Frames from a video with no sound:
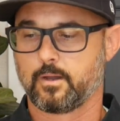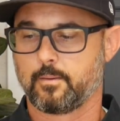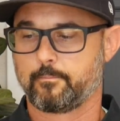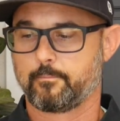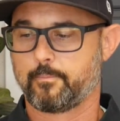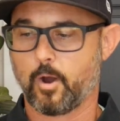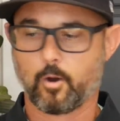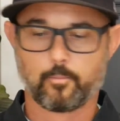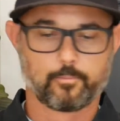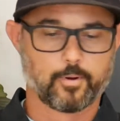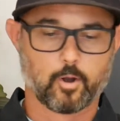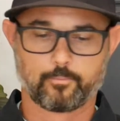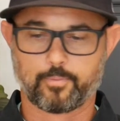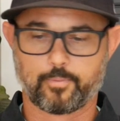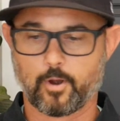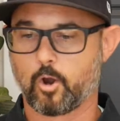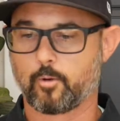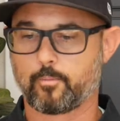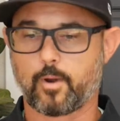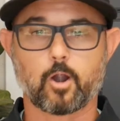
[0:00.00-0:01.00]
boom, boom, boom.
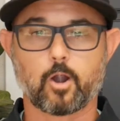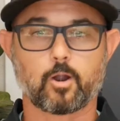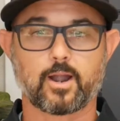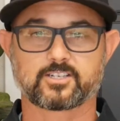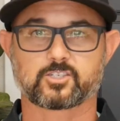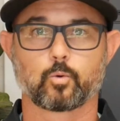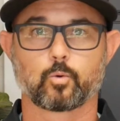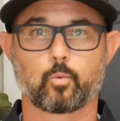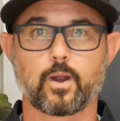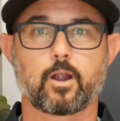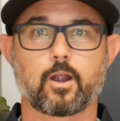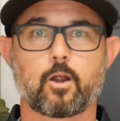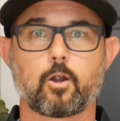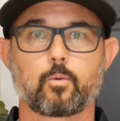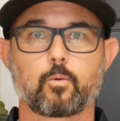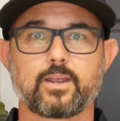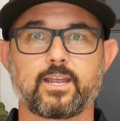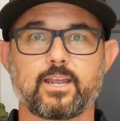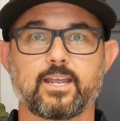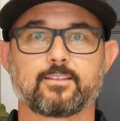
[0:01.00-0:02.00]
All right, so where are
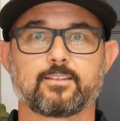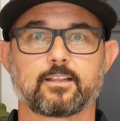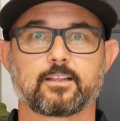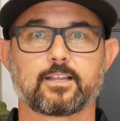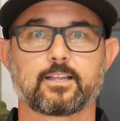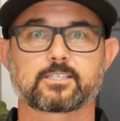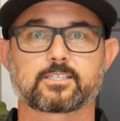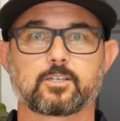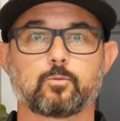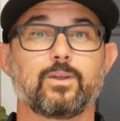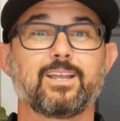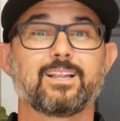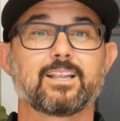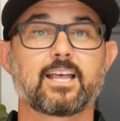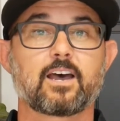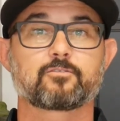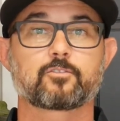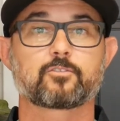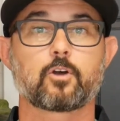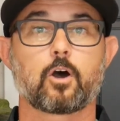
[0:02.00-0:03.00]
we in the lesson? We
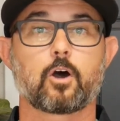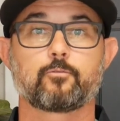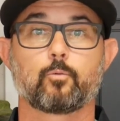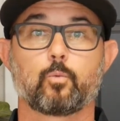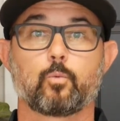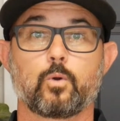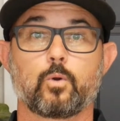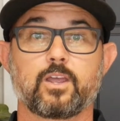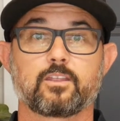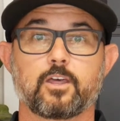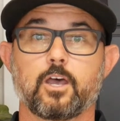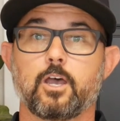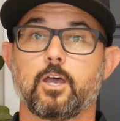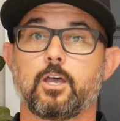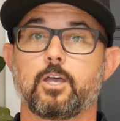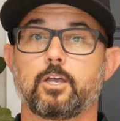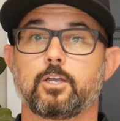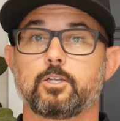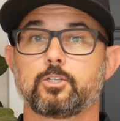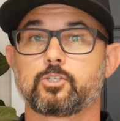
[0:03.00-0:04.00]
left off with
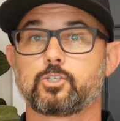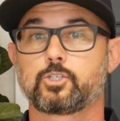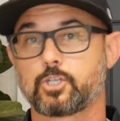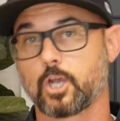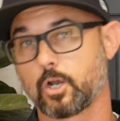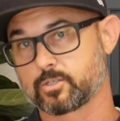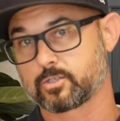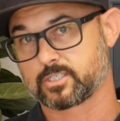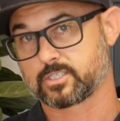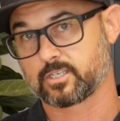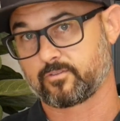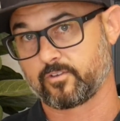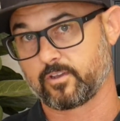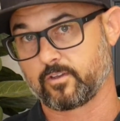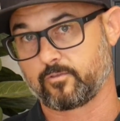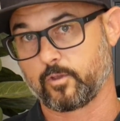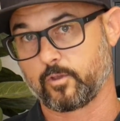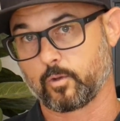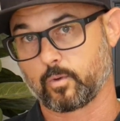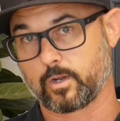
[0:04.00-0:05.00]
Joseph,
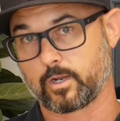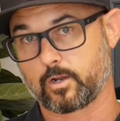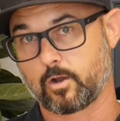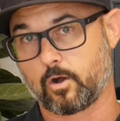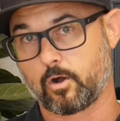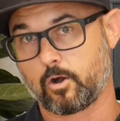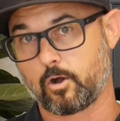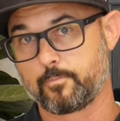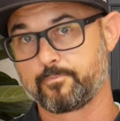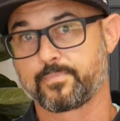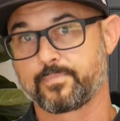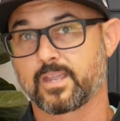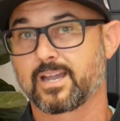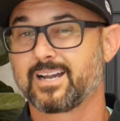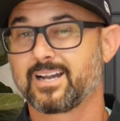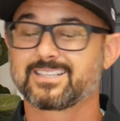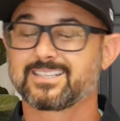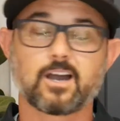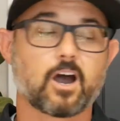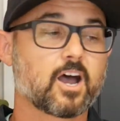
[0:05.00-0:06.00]
if you recall.
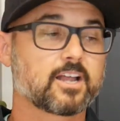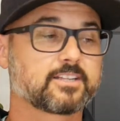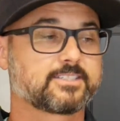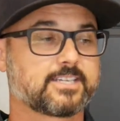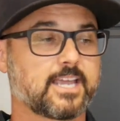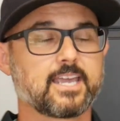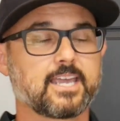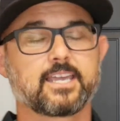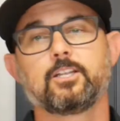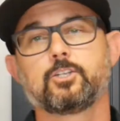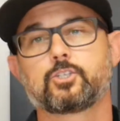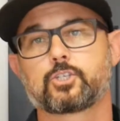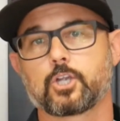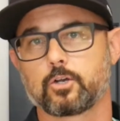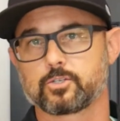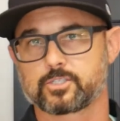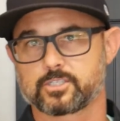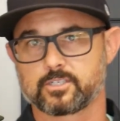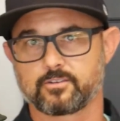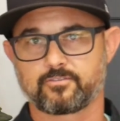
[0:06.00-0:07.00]
God taking
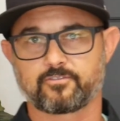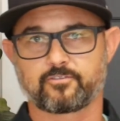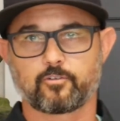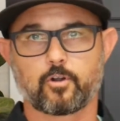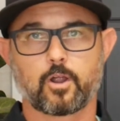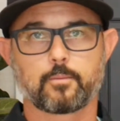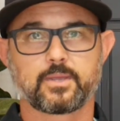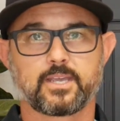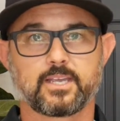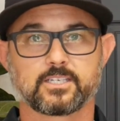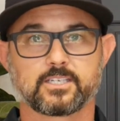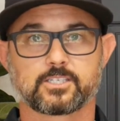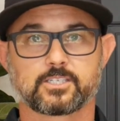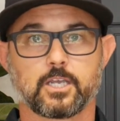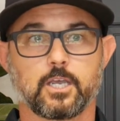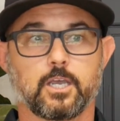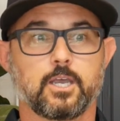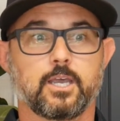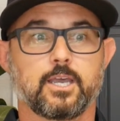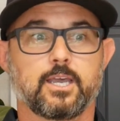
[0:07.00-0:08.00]
Joseph from
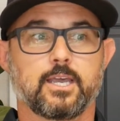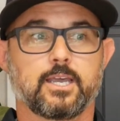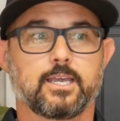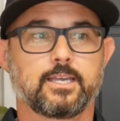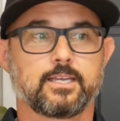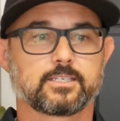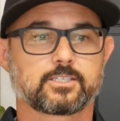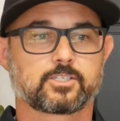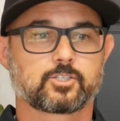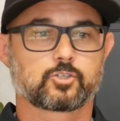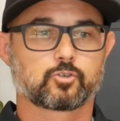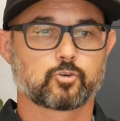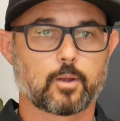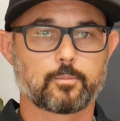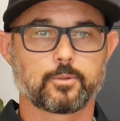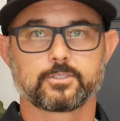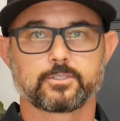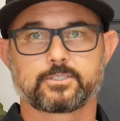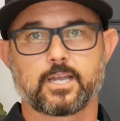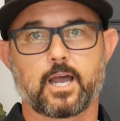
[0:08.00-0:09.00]
his
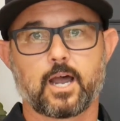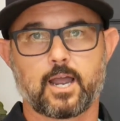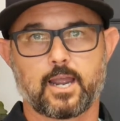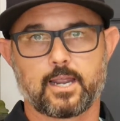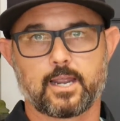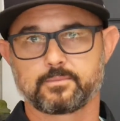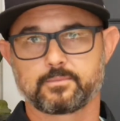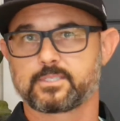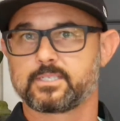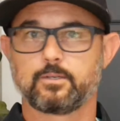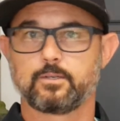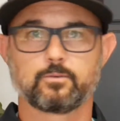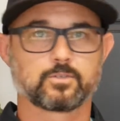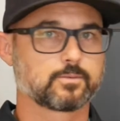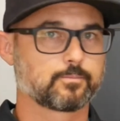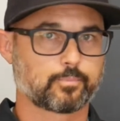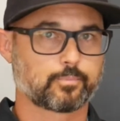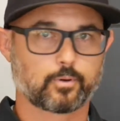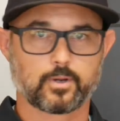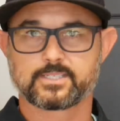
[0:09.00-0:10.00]
troubled times. He was
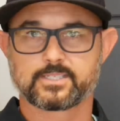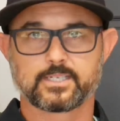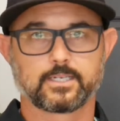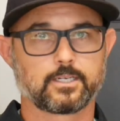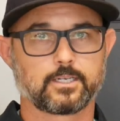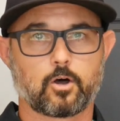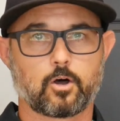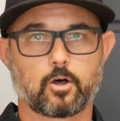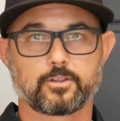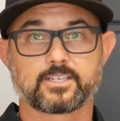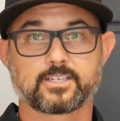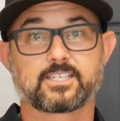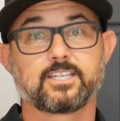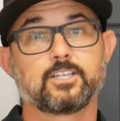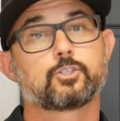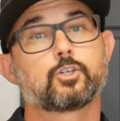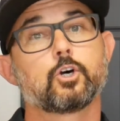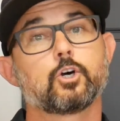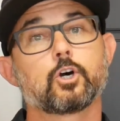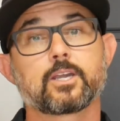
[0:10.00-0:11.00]
in prison and all this, and
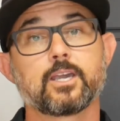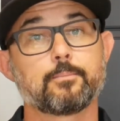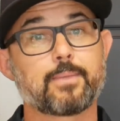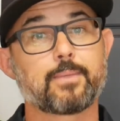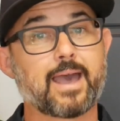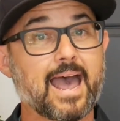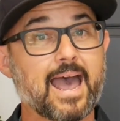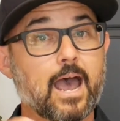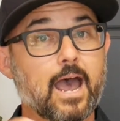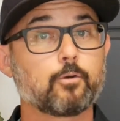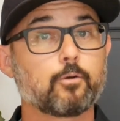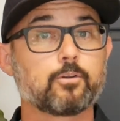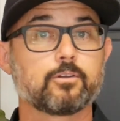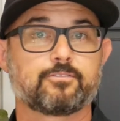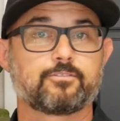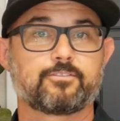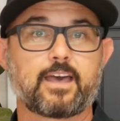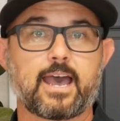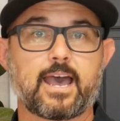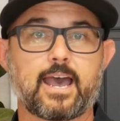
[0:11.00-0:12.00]
he took him out
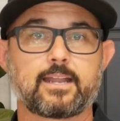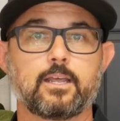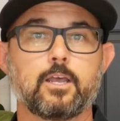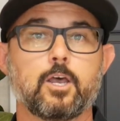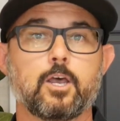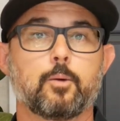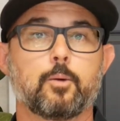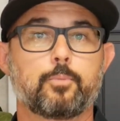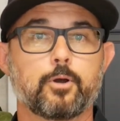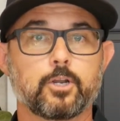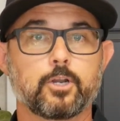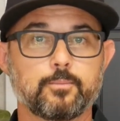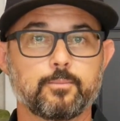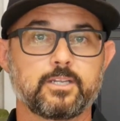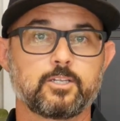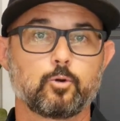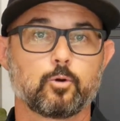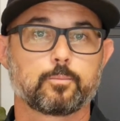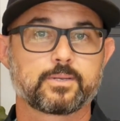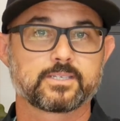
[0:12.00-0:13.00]
of that, put him
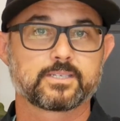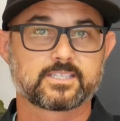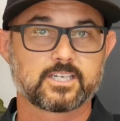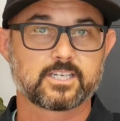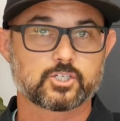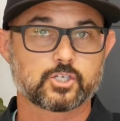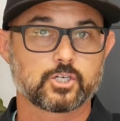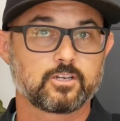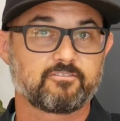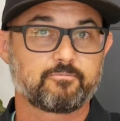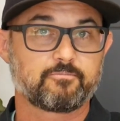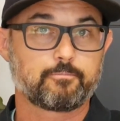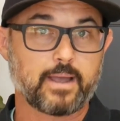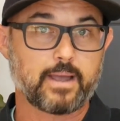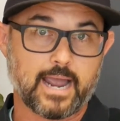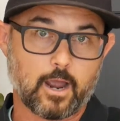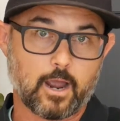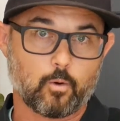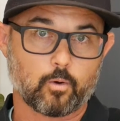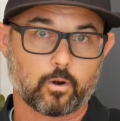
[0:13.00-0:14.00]
into a position of
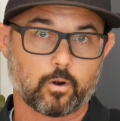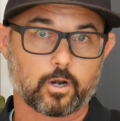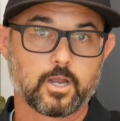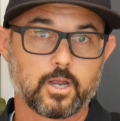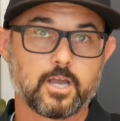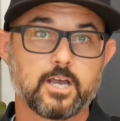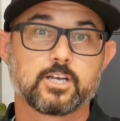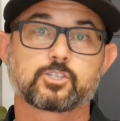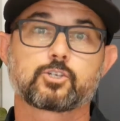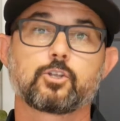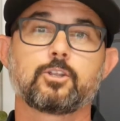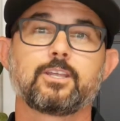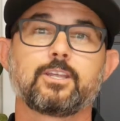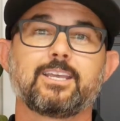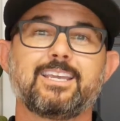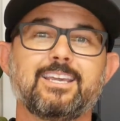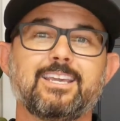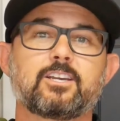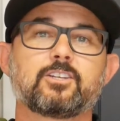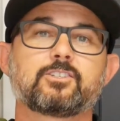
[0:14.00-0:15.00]
power so that
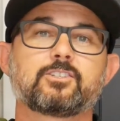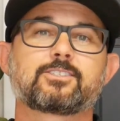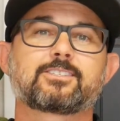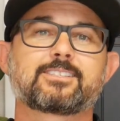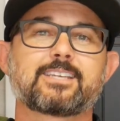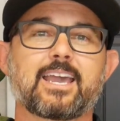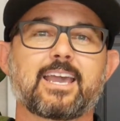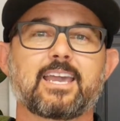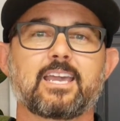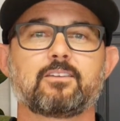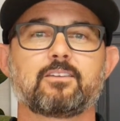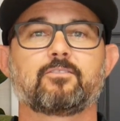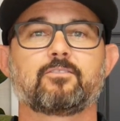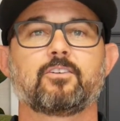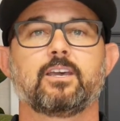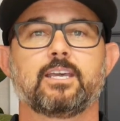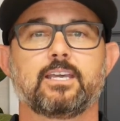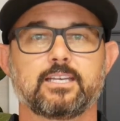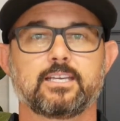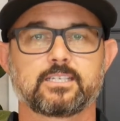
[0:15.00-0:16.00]
he could save
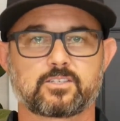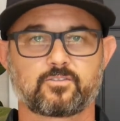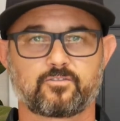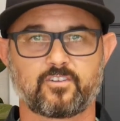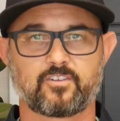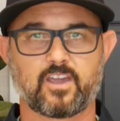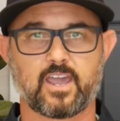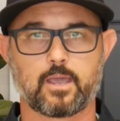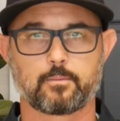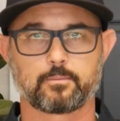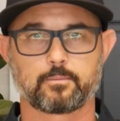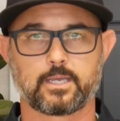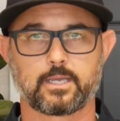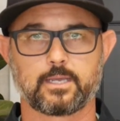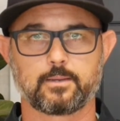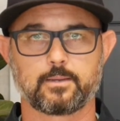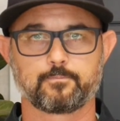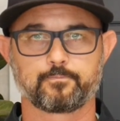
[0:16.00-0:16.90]
his family.